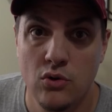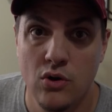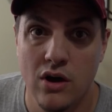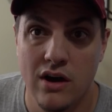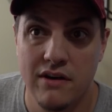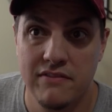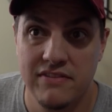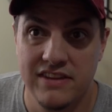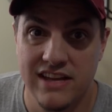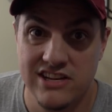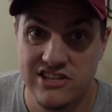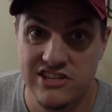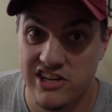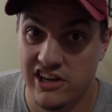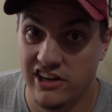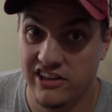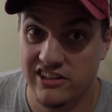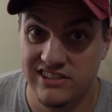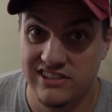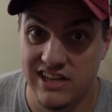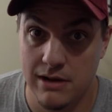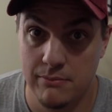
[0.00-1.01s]
Of the
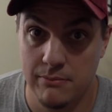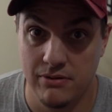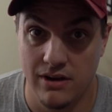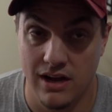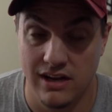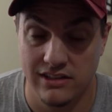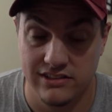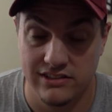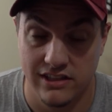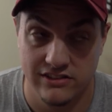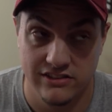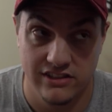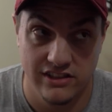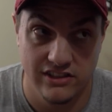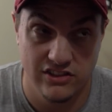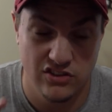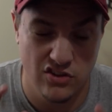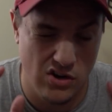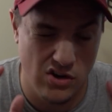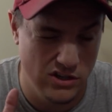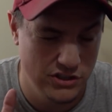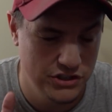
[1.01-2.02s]
engineering design process
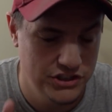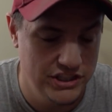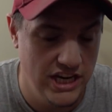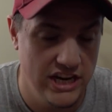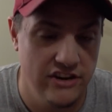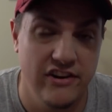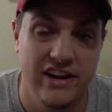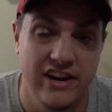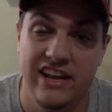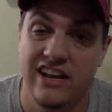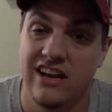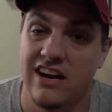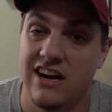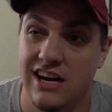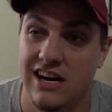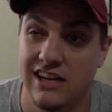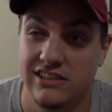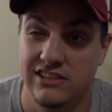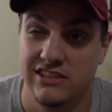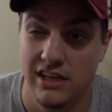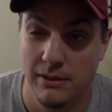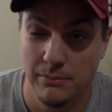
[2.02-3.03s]
is called generating
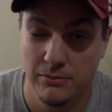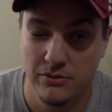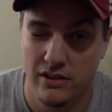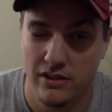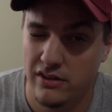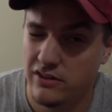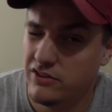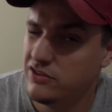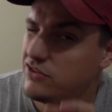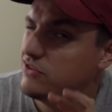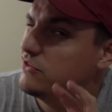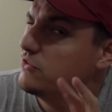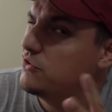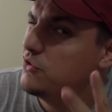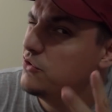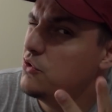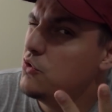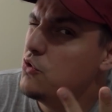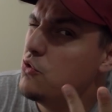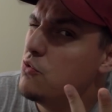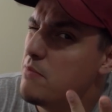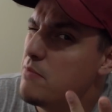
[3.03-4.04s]
concepts, and there's
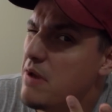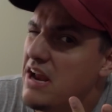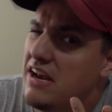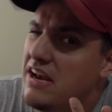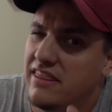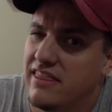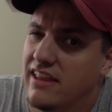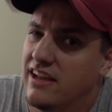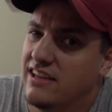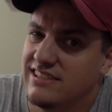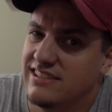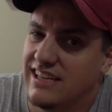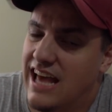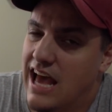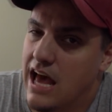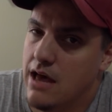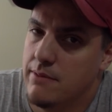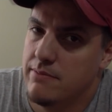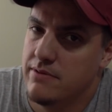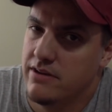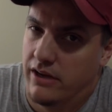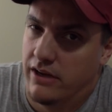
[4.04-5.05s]
2 main things that
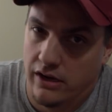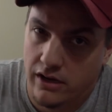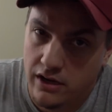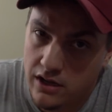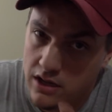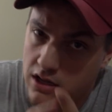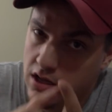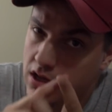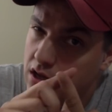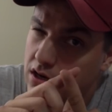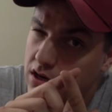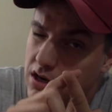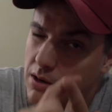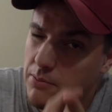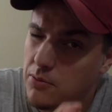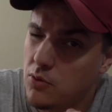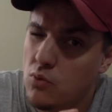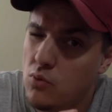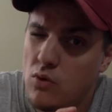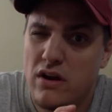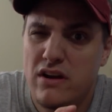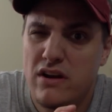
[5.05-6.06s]
happen here.
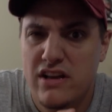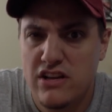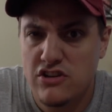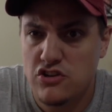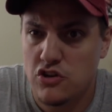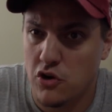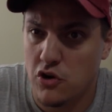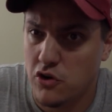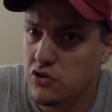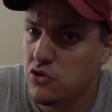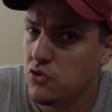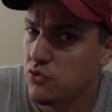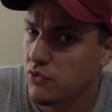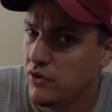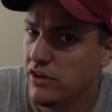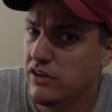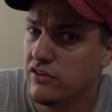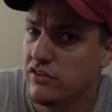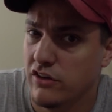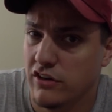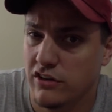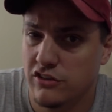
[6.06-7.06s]
Number 1 is you're going to do
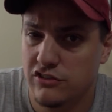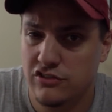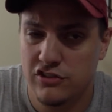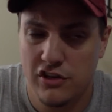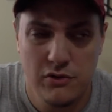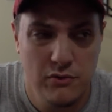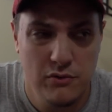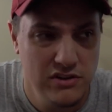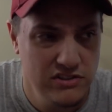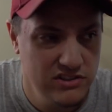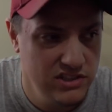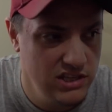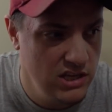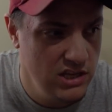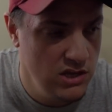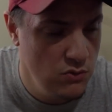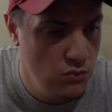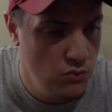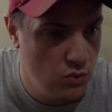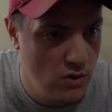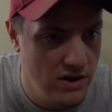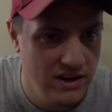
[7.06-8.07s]
research. So you want to
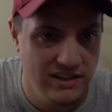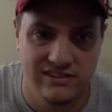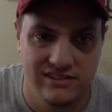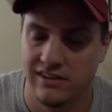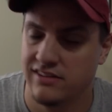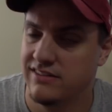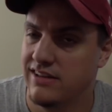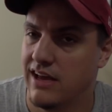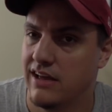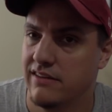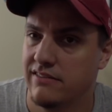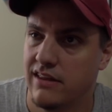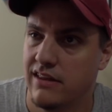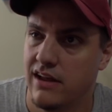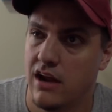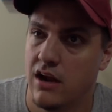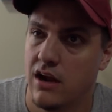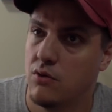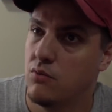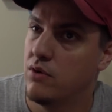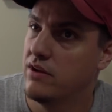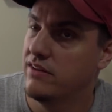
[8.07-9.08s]
see what exists out
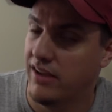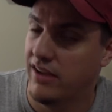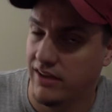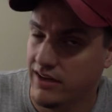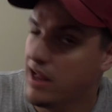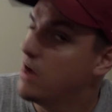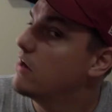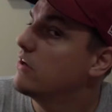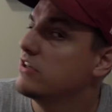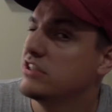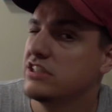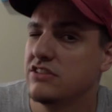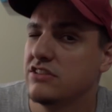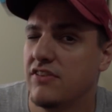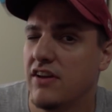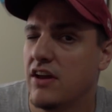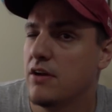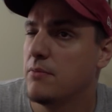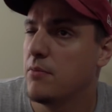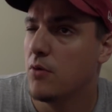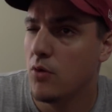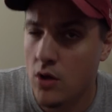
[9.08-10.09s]
there, what technology is
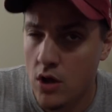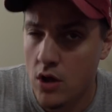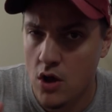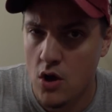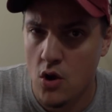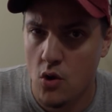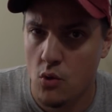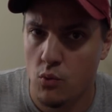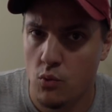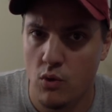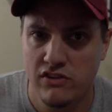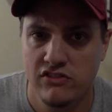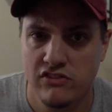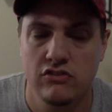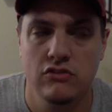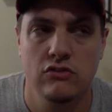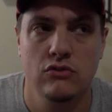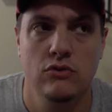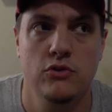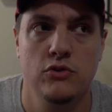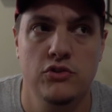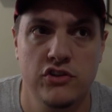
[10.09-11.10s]
available, what
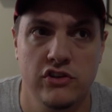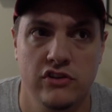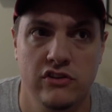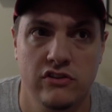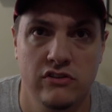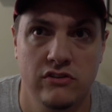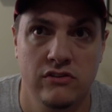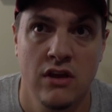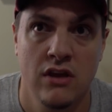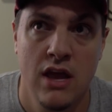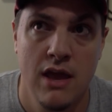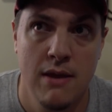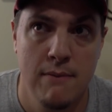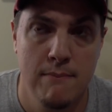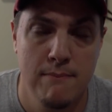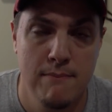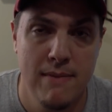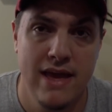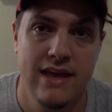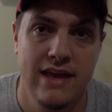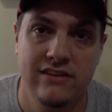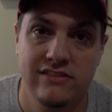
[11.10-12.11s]
solutions
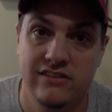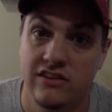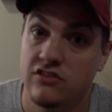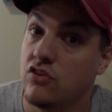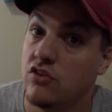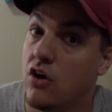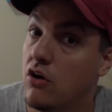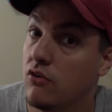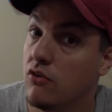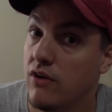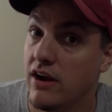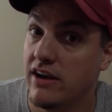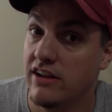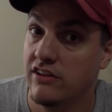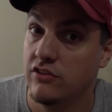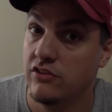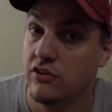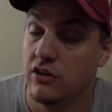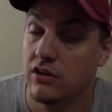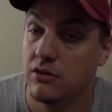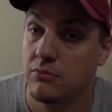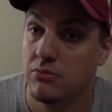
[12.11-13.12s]
may exist already
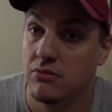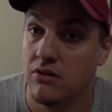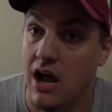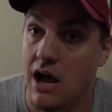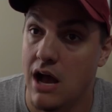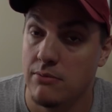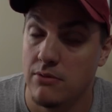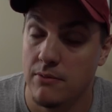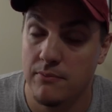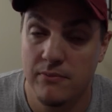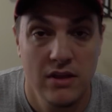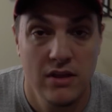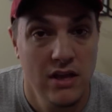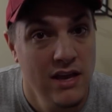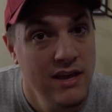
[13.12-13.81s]
to your problem.